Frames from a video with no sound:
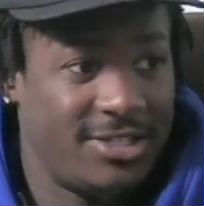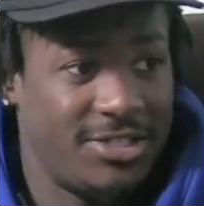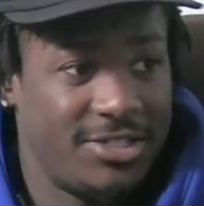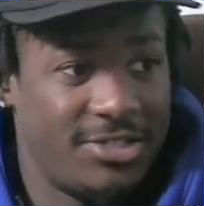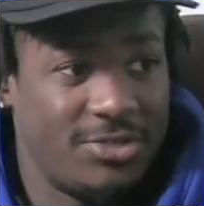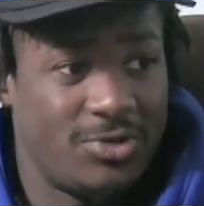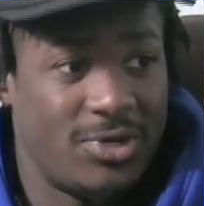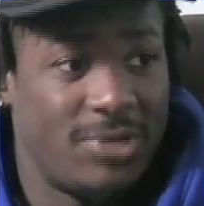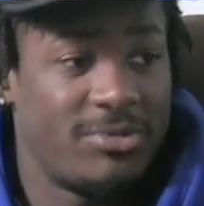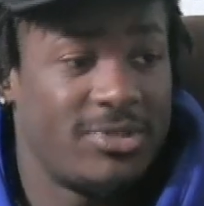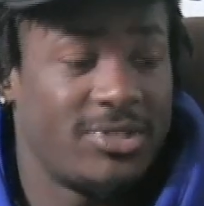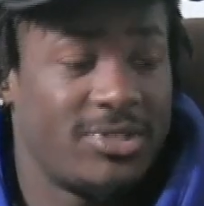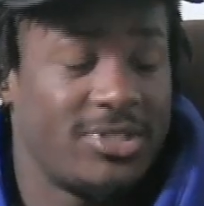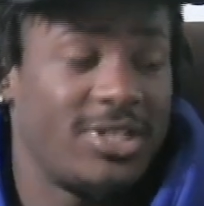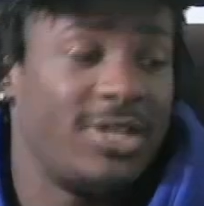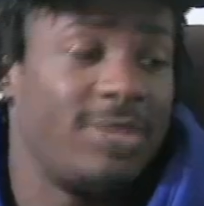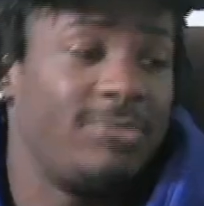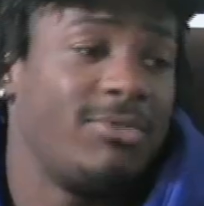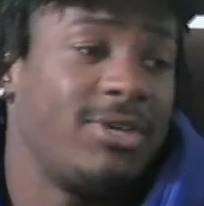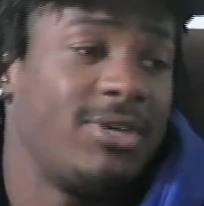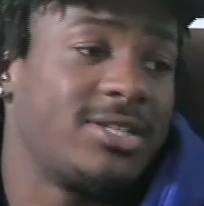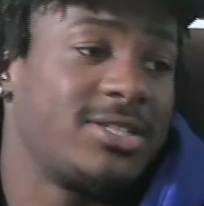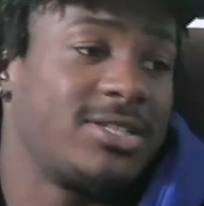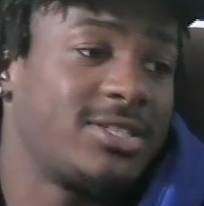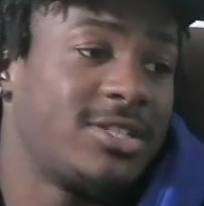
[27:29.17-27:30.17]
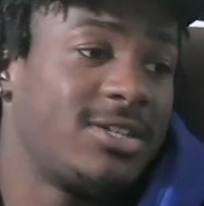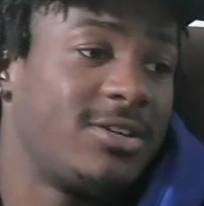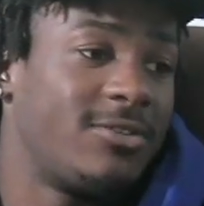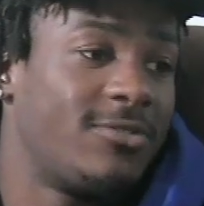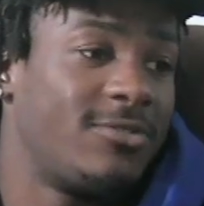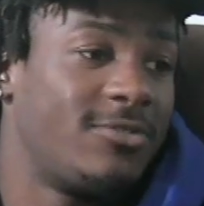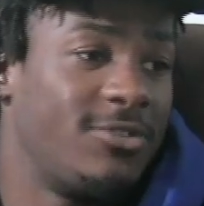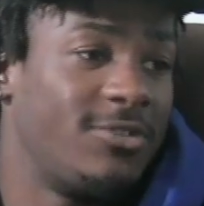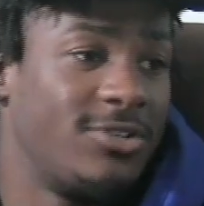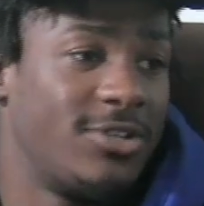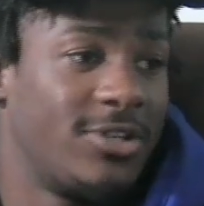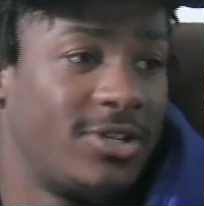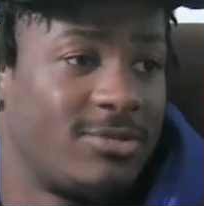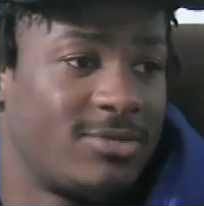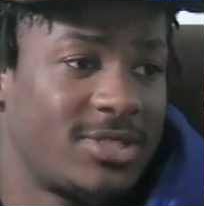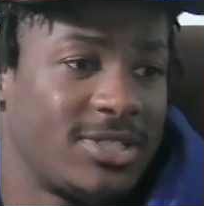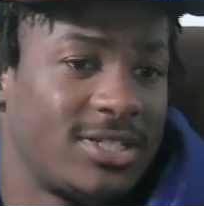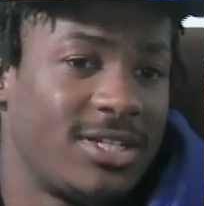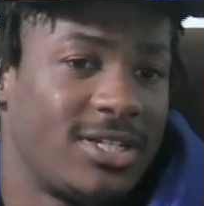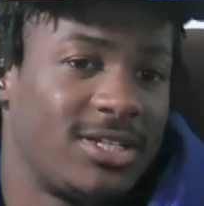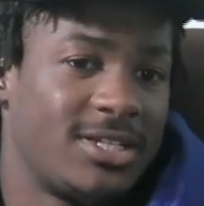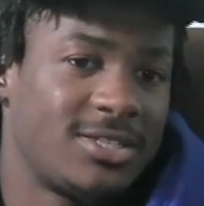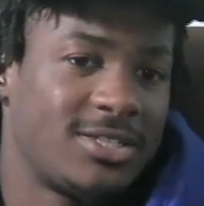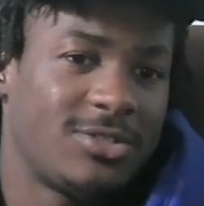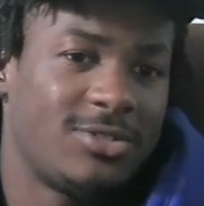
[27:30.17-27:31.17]
representing myself. You know what I'm
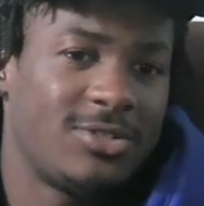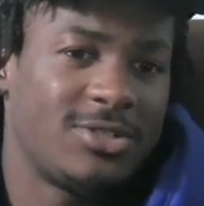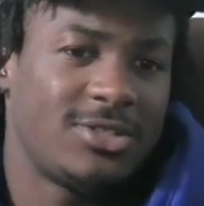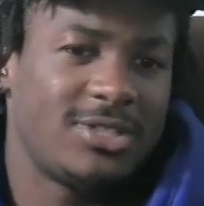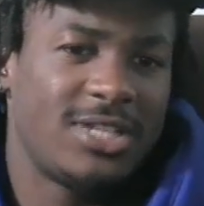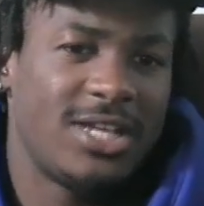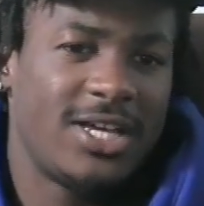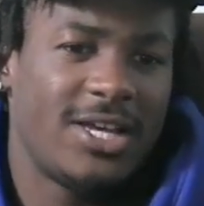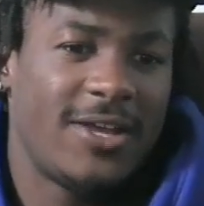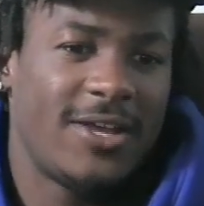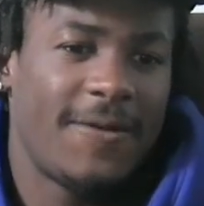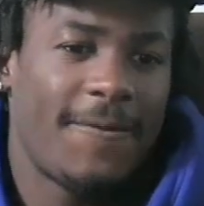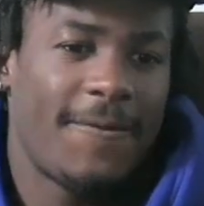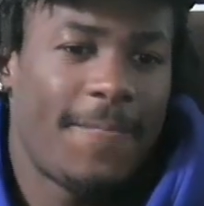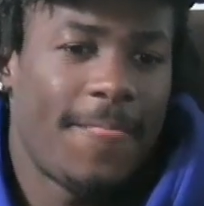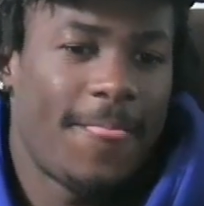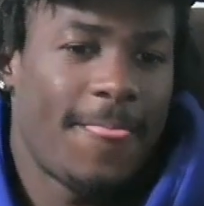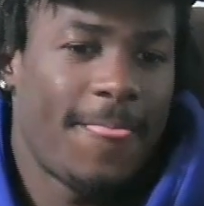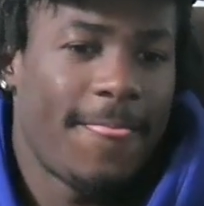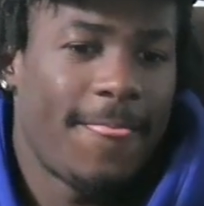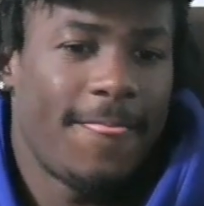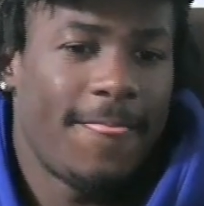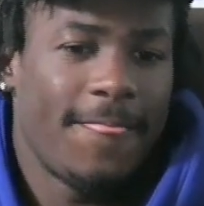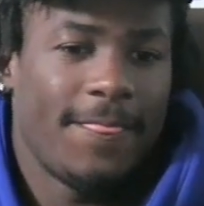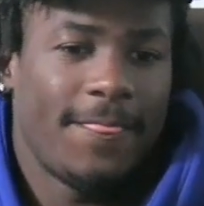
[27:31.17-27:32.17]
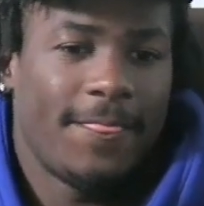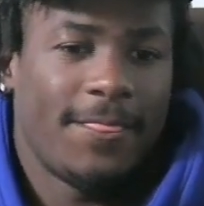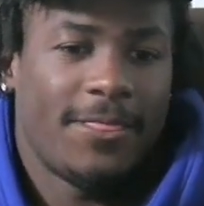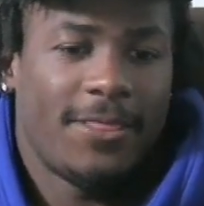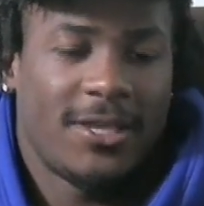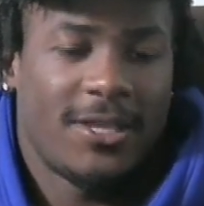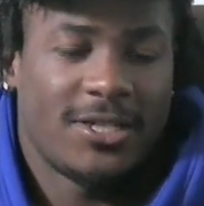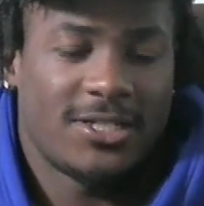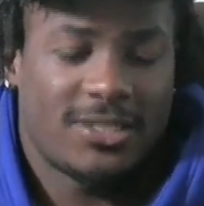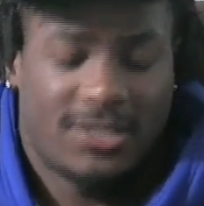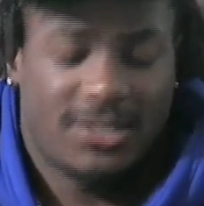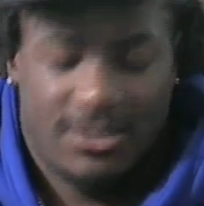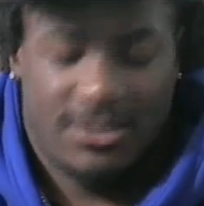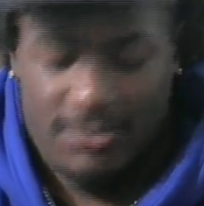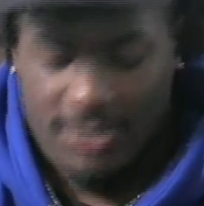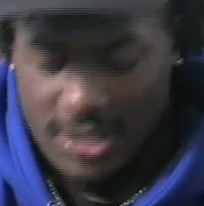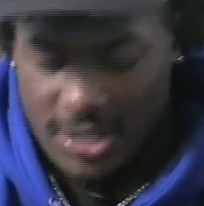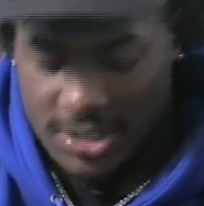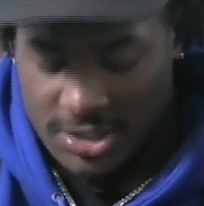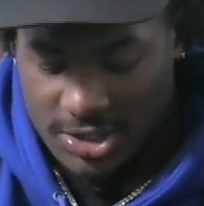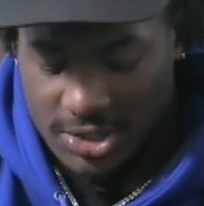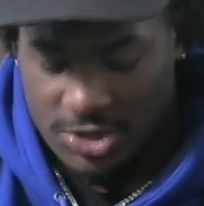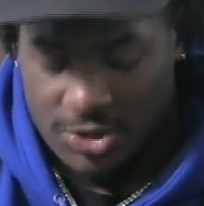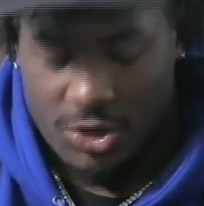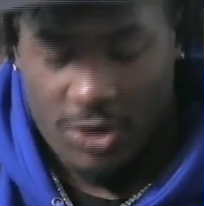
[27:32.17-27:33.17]
saying? So it's like this to me is
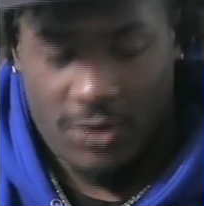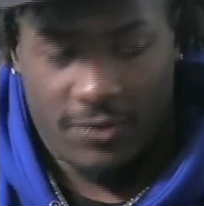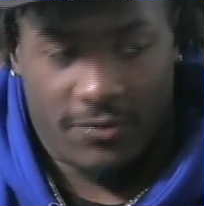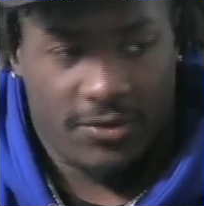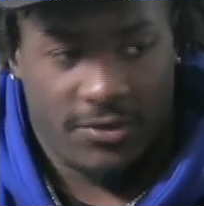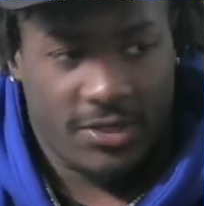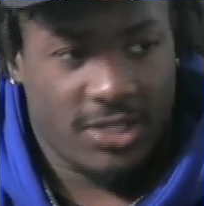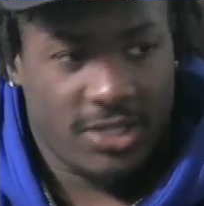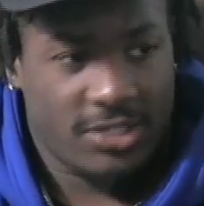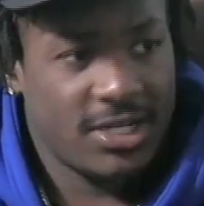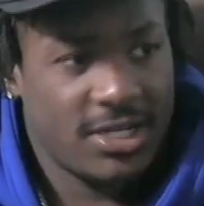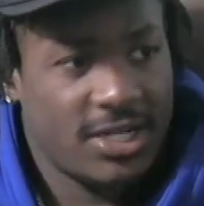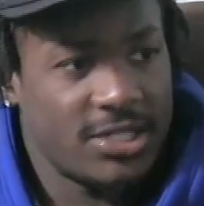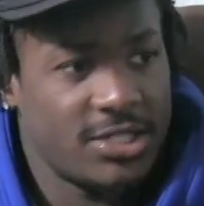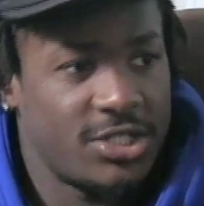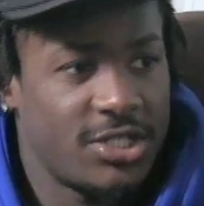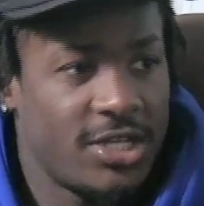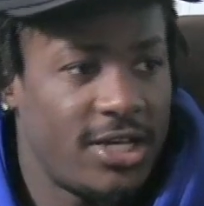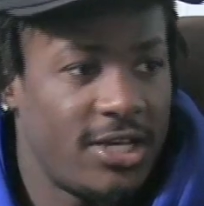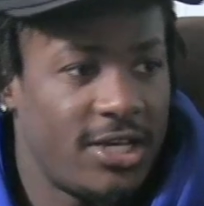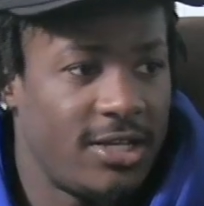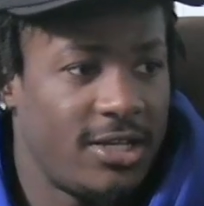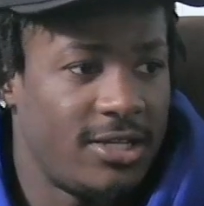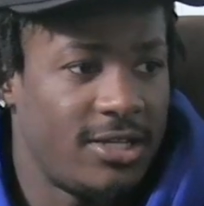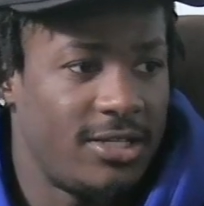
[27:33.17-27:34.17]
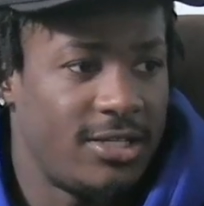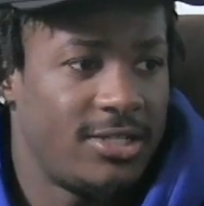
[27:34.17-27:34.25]
a trophy. It's not a chain.